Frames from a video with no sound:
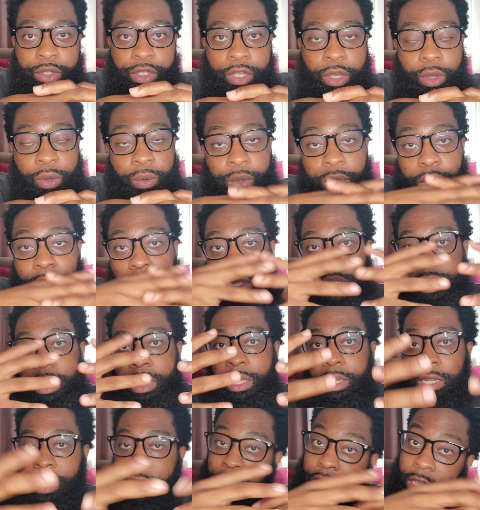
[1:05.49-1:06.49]
So
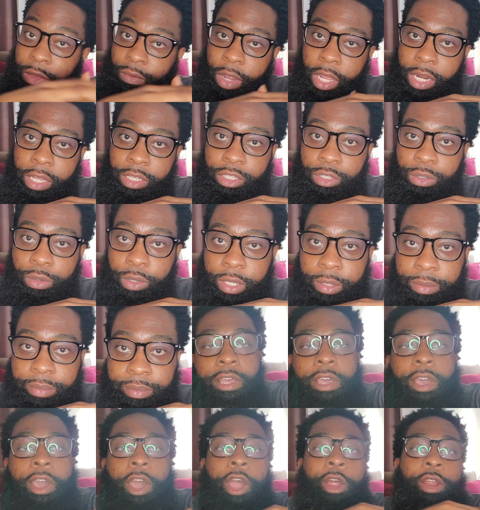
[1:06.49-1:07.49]
let's get right into it.
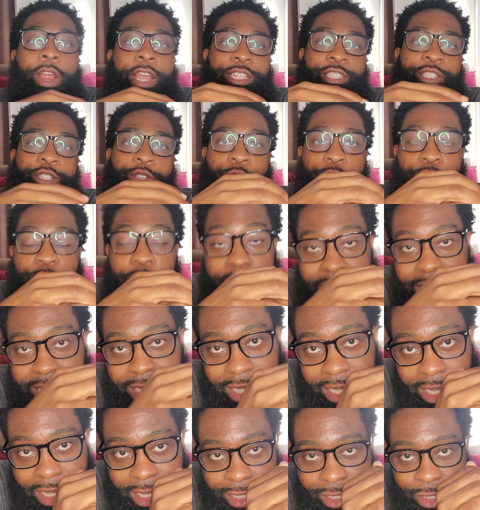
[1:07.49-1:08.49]
All right, so
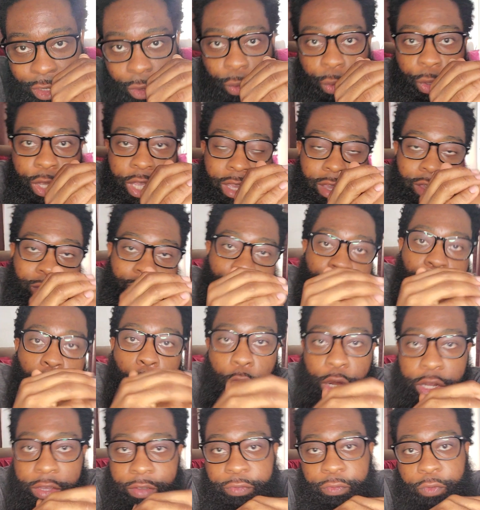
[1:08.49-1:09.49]
this is a week
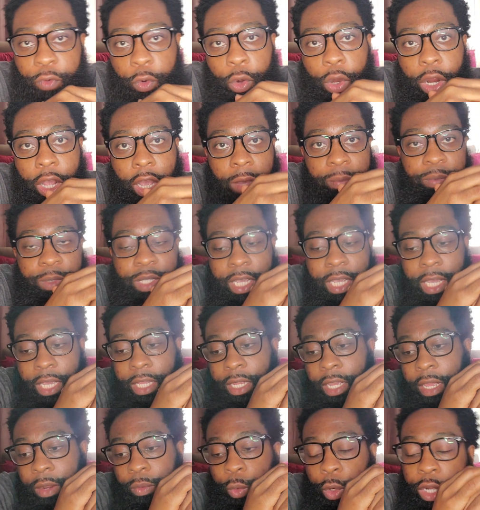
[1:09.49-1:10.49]
44
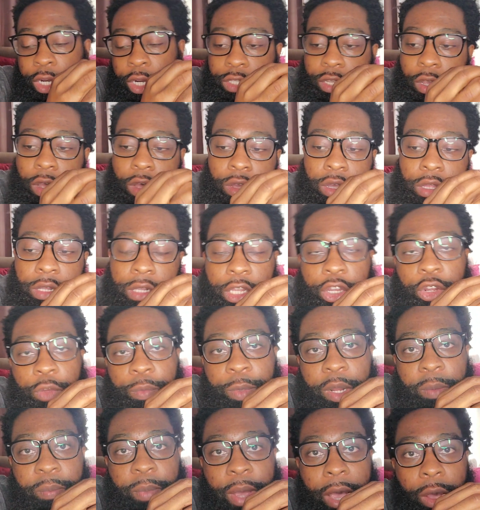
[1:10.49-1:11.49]
update, and we're gonna talk a little
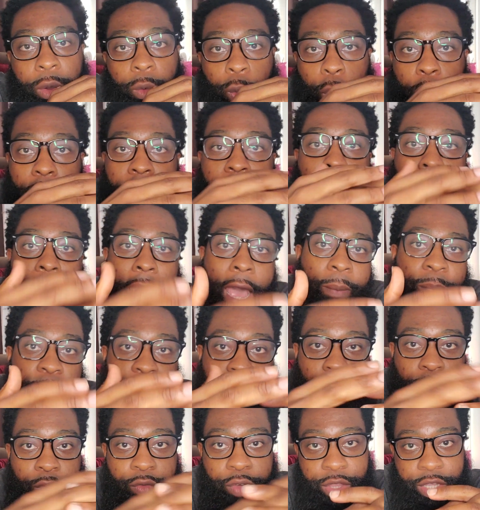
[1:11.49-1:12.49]
bit about what
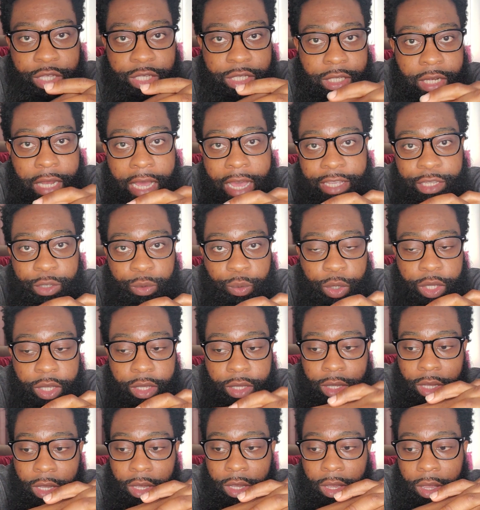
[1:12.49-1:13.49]
happened over this last
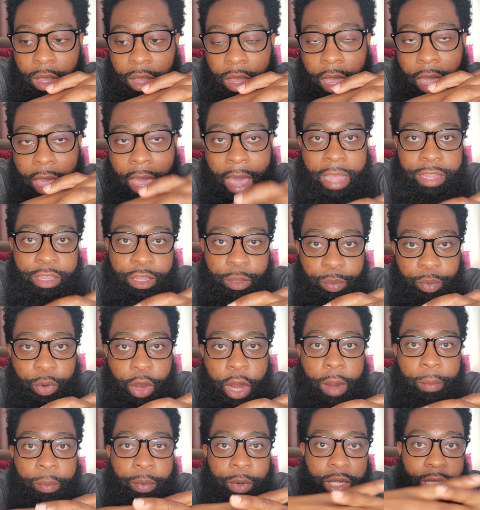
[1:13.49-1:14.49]
week at the
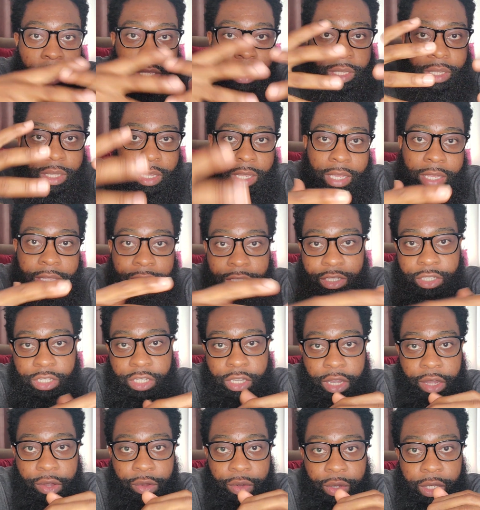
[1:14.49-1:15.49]
property in
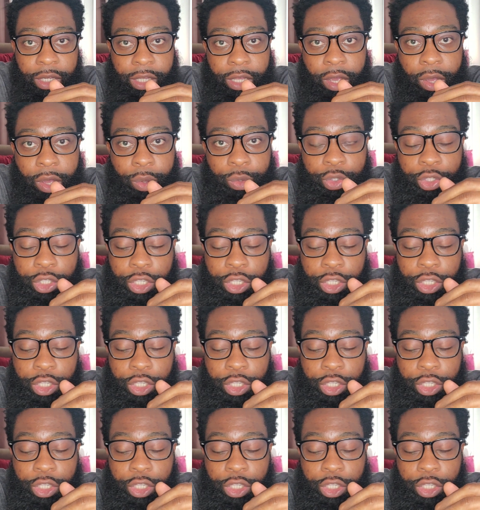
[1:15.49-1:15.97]
Sierra Leone.